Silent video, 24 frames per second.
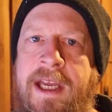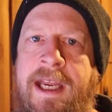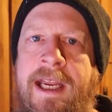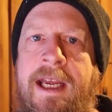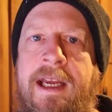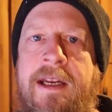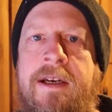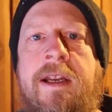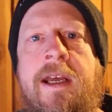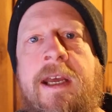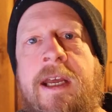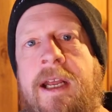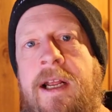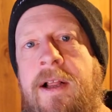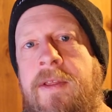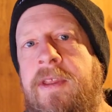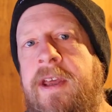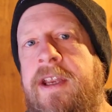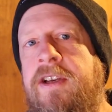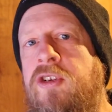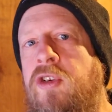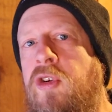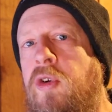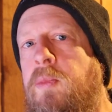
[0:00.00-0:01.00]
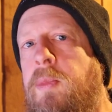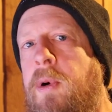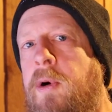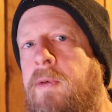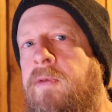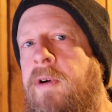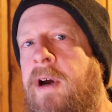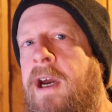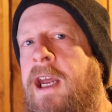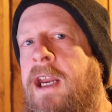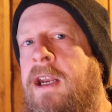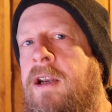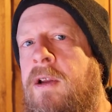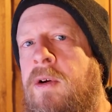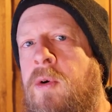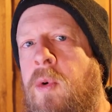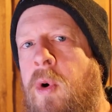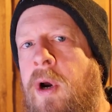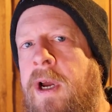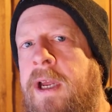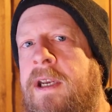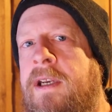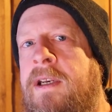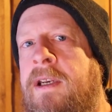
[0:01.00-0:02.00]
And they do provide
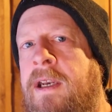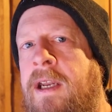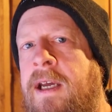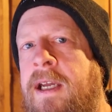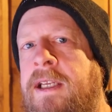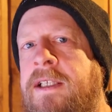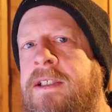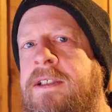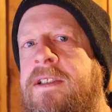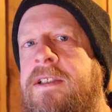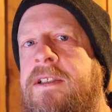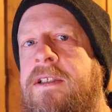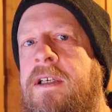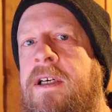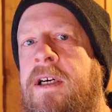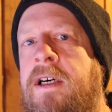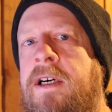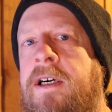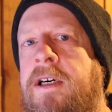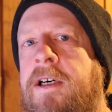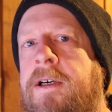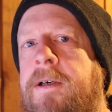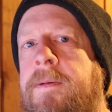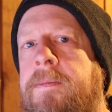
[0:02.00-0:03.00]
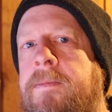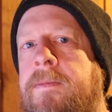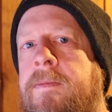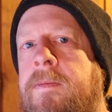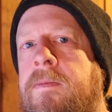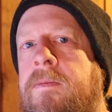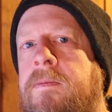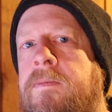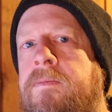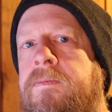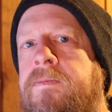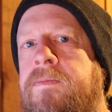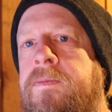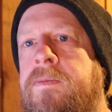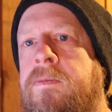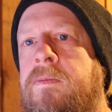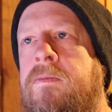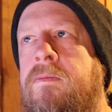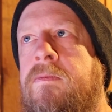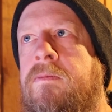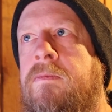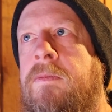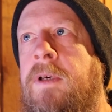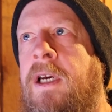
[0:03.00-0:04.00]
quite nice, I
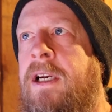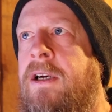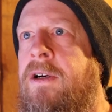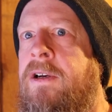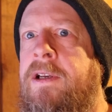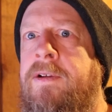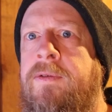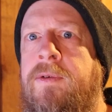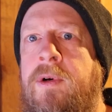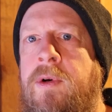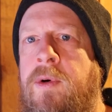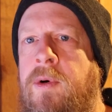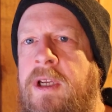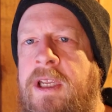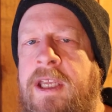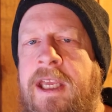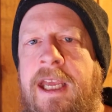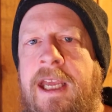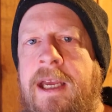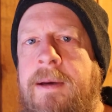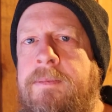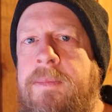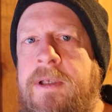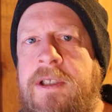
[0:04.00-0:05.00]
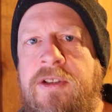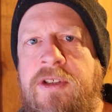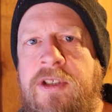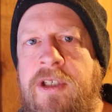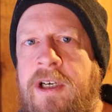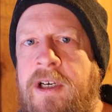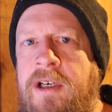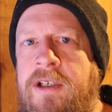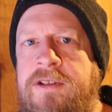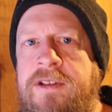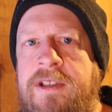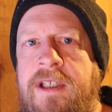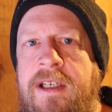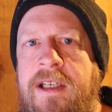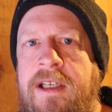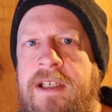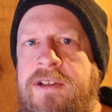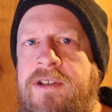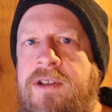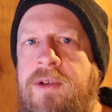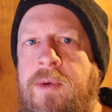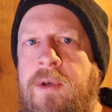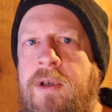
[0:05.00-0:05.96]
don't even know what, camping chairs, I guess you